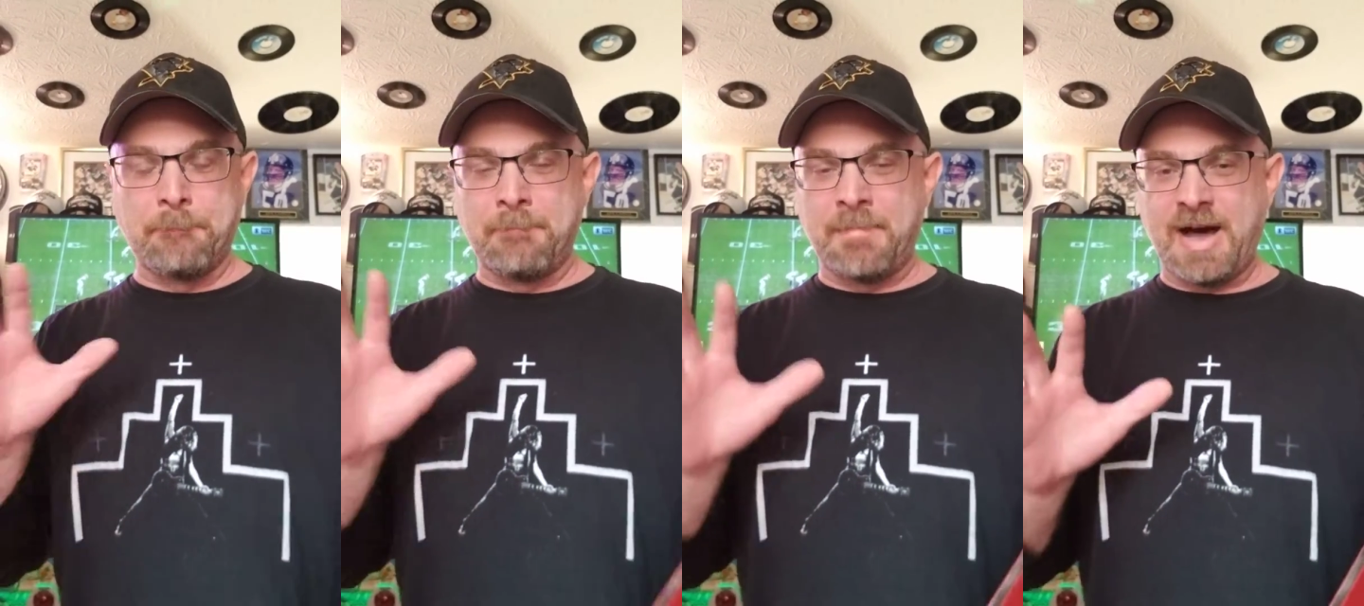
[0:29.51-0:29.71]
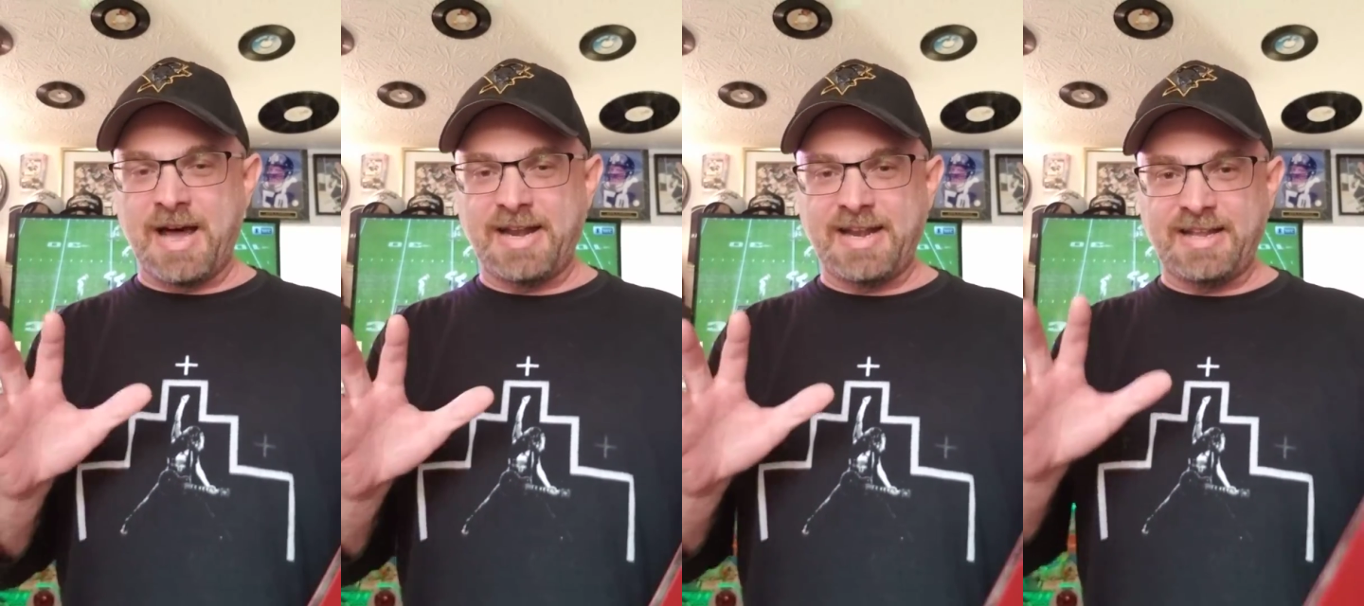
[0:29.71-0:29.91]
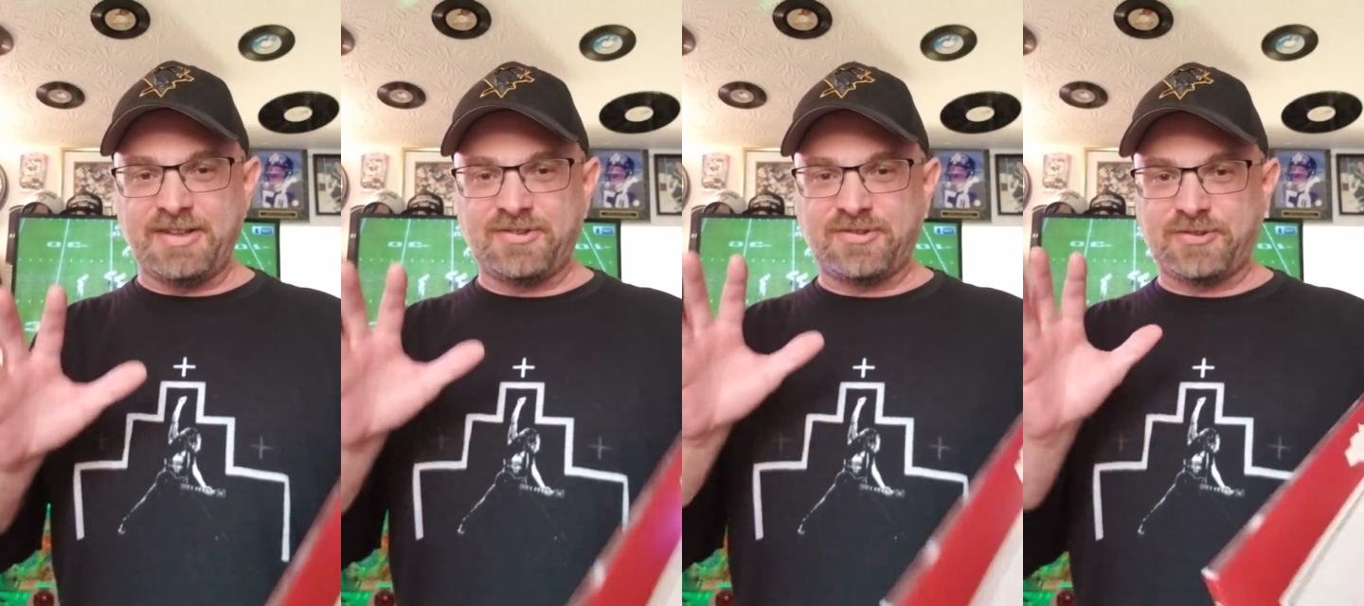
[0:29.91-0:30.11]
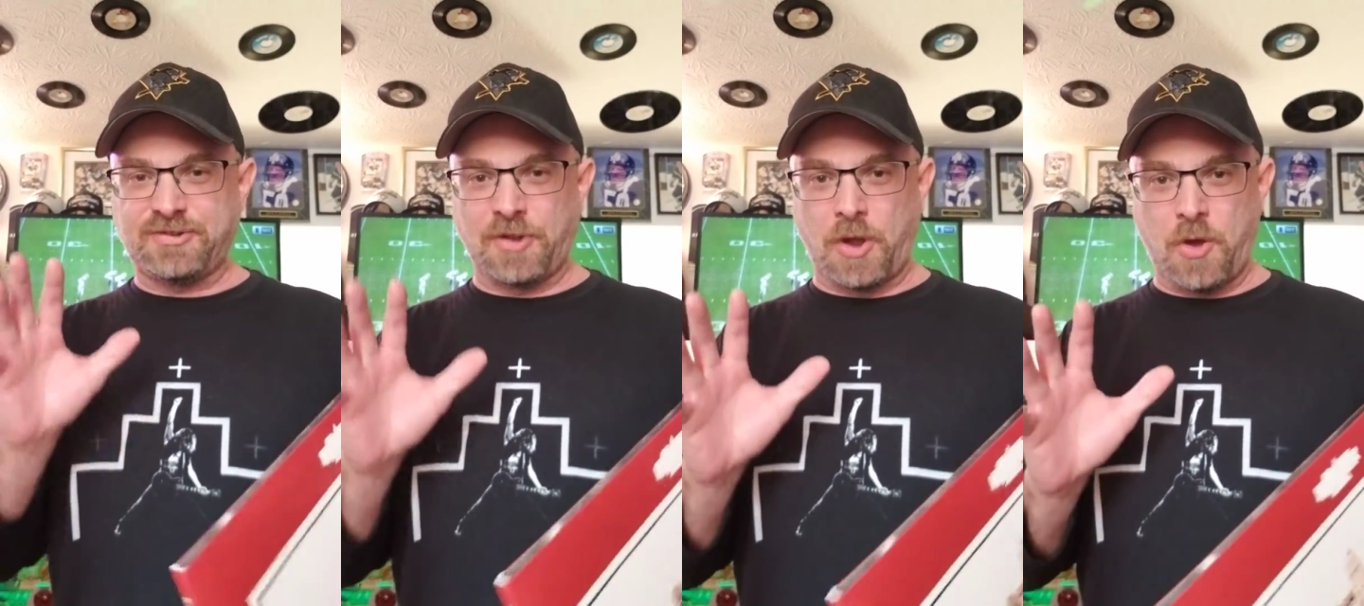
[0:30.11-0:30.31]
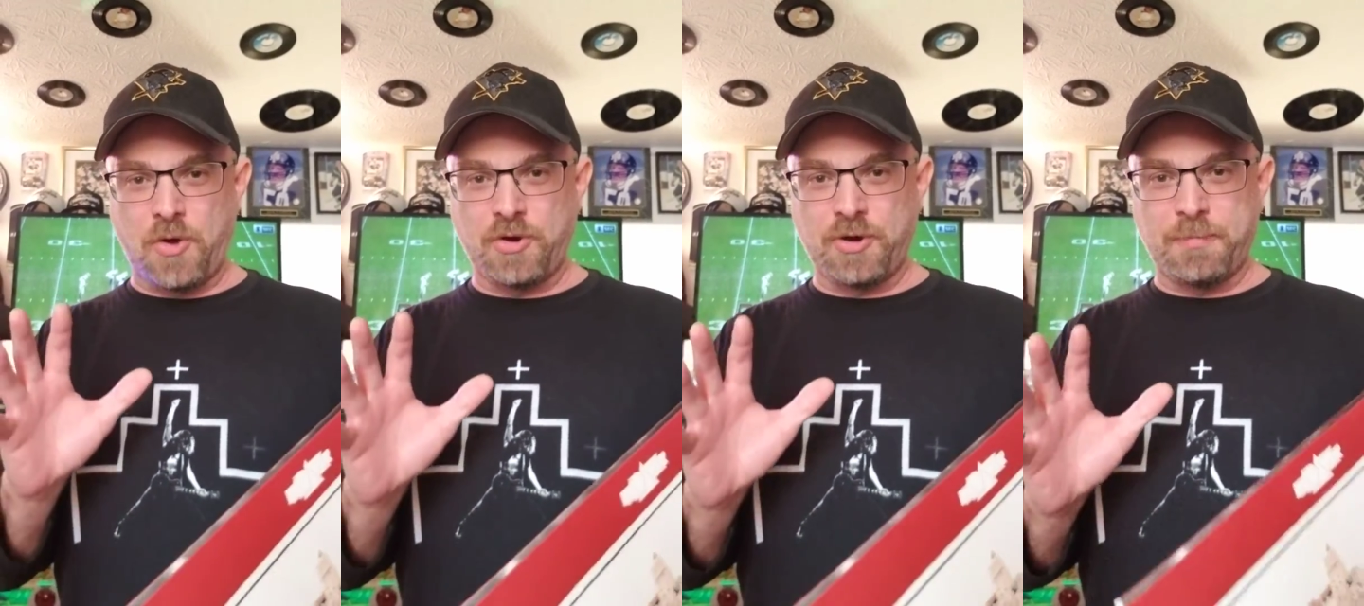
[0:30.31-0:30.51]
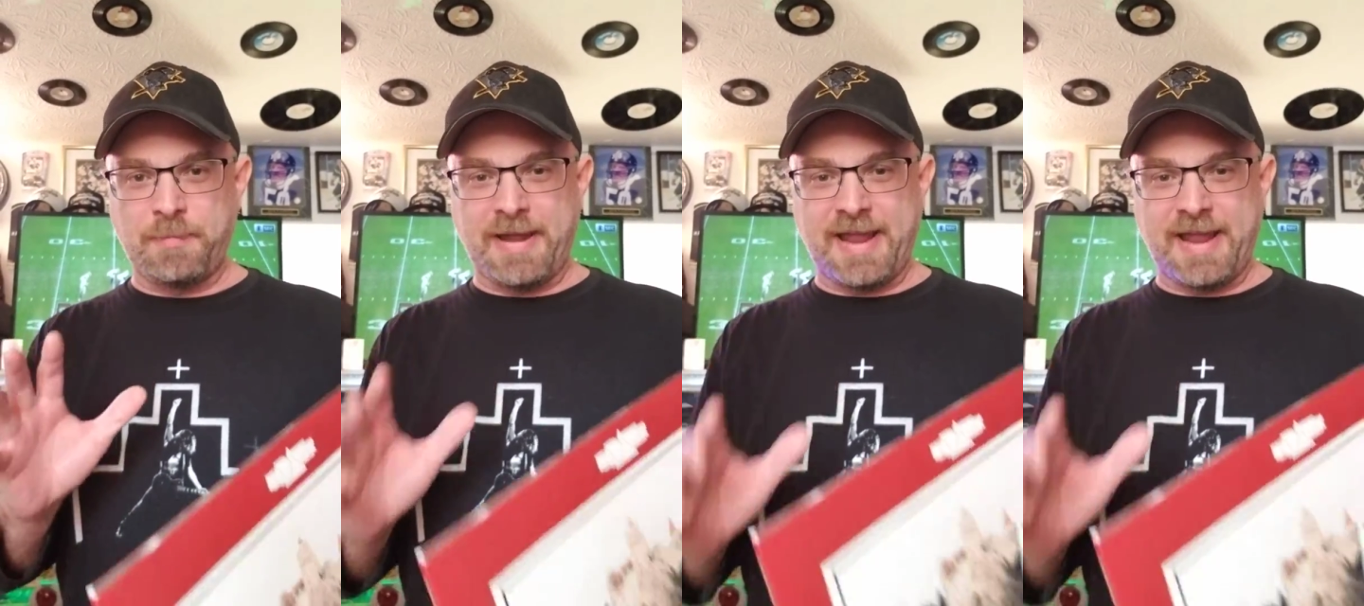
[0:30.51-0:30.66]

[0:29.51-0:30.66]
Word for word: muddy stoner